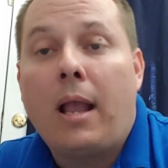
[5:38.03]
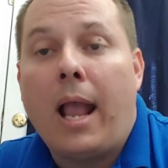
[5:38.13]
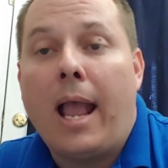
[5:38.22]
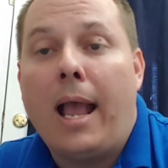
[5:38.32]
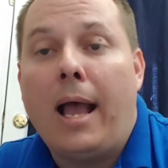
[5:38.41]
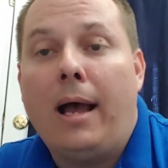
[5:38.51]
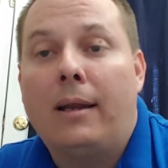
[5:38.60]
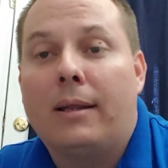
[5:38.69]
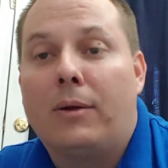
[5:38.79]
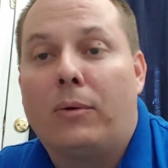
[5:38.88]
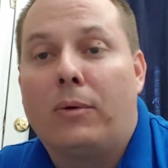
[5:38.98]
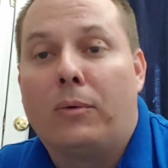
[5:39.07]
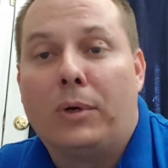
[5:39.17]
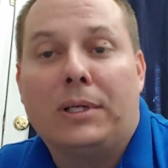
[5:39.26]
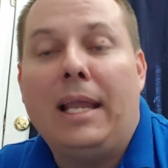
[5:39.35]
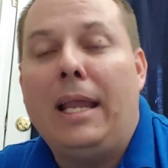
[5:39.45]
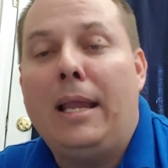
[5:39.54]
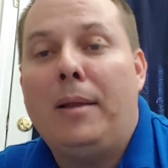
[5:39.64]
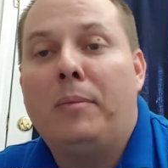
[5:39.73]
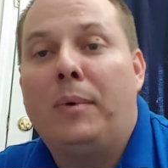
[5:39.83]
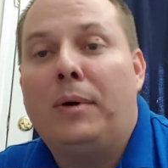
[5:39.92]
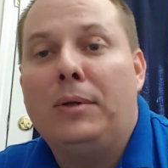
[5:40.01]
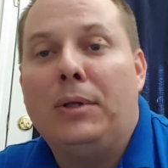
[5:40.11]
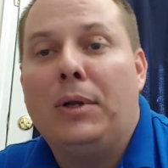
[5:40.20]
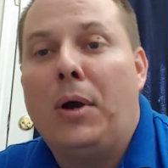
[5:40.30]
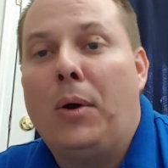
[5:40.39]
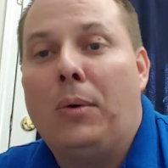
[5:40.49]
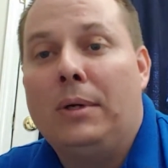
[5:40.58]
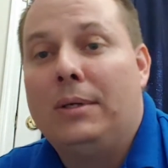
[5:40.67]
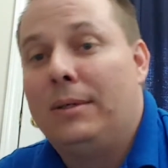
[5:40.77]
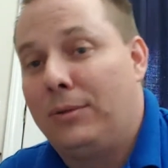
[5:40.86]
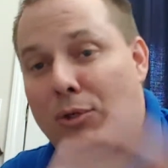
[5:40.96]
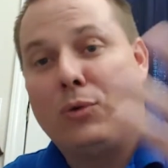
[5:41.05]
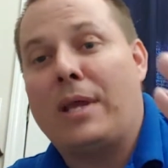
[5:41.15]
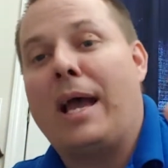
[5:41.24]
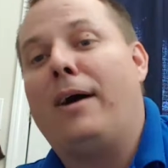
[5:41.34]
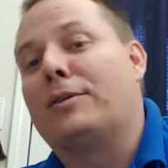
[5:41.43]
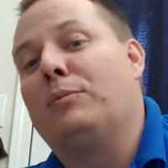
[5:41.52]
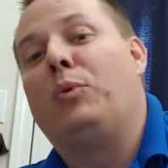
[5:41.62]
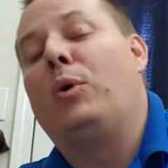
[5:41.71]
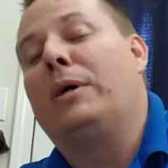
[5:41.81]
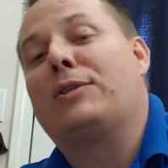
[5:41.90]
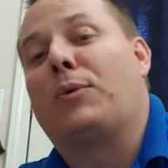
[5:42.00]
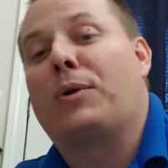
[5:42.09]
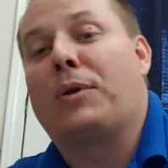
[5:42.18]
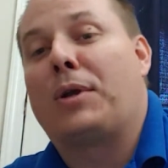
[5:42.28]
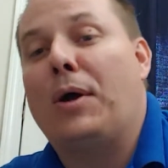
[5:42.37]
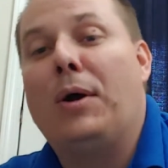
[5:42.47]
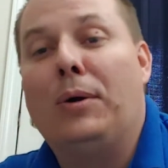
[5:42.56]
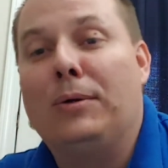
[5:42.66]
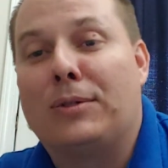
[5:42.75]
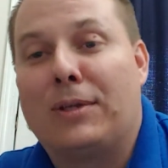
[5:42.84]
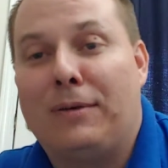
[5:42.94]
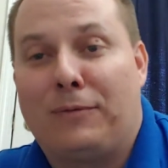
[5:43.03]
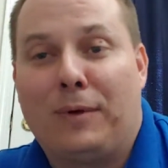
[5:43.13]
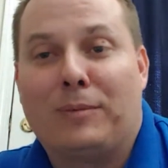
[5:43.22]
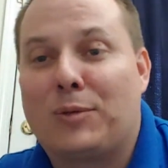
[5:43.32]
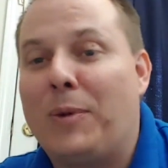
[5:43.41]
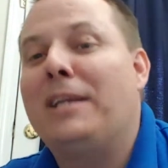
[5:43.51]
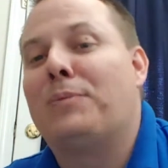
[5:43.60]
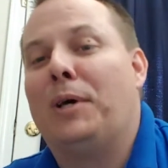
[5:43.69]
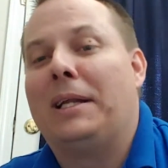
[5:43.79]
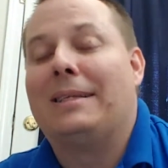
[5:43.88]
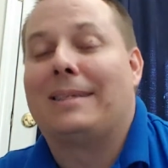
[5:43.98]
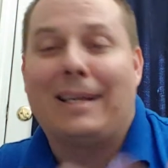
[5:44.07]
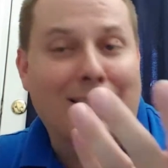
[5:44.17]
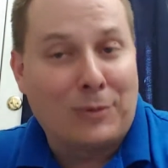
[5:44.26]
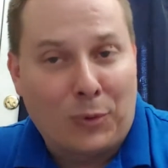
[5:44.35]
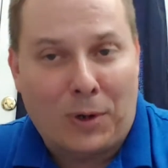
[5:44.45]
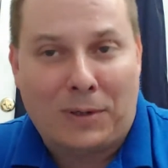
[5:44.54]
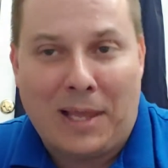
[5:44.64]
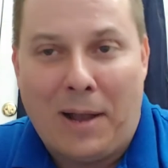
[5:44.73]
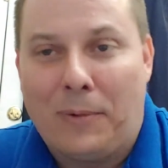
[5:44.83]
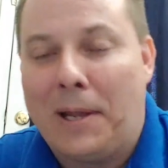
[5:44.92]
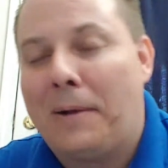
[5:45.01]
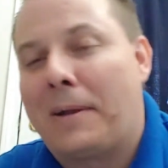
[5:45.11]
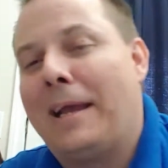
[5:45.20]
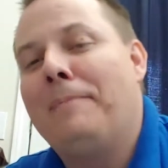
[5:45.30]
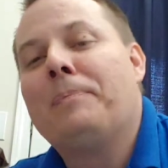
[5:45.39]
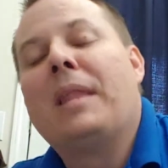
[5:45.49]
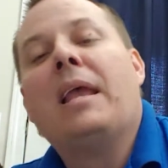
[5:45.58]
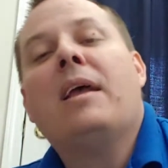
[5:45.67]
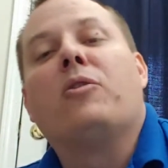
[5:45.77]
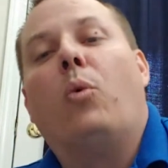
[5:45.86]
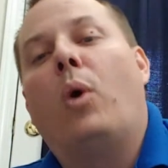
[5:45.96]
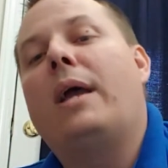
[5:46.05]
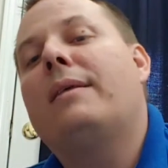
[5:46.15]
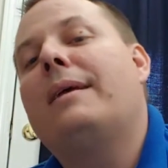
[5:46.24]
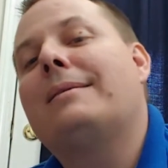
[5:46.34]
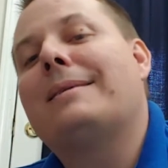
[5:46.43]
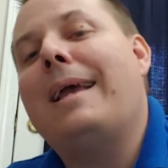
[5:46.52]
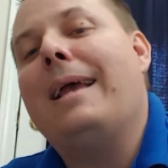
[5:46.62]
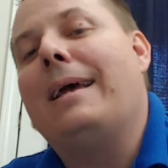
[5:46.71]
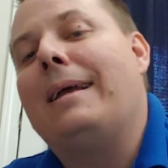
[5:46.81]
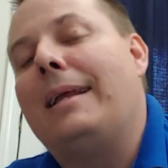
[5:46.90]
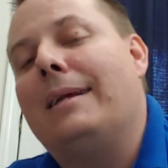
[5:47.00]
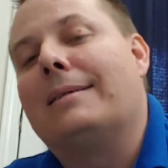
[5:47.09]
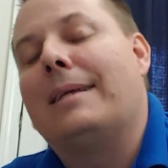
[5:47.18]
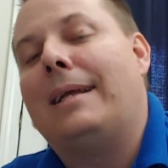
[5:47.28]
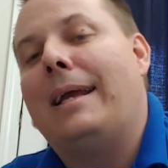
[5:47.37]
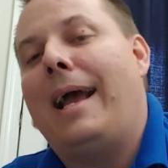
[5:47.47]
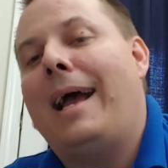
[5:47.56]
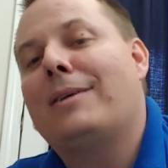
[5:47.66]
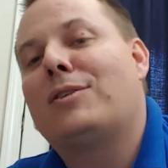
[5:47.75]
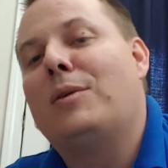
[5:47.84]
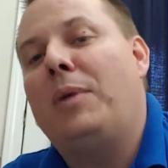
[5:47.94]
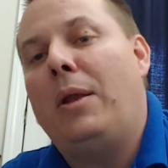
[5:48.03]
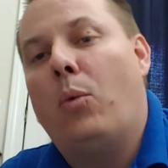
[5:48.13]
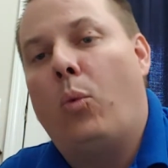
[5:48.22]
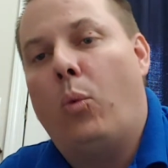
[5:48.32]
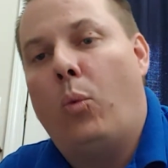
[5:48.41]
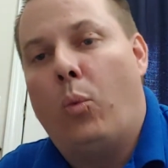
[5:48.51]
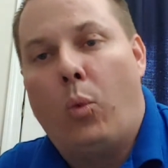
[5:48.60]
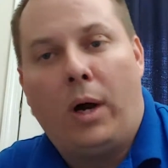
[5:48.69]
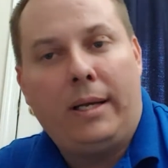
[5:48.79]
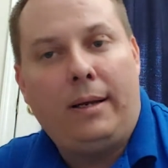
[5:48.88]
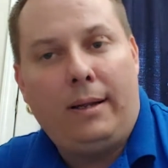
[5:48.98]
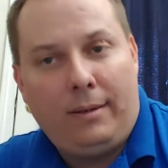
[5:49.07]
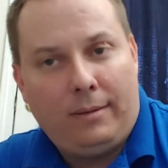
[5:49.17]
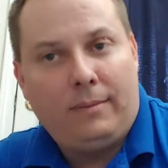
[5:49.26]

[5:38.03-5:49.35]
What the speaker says: and redeem, you know, 2,000 points worth of codes from Space Buddies. That doesn't work that way, okay? The way they say it is that it has to be one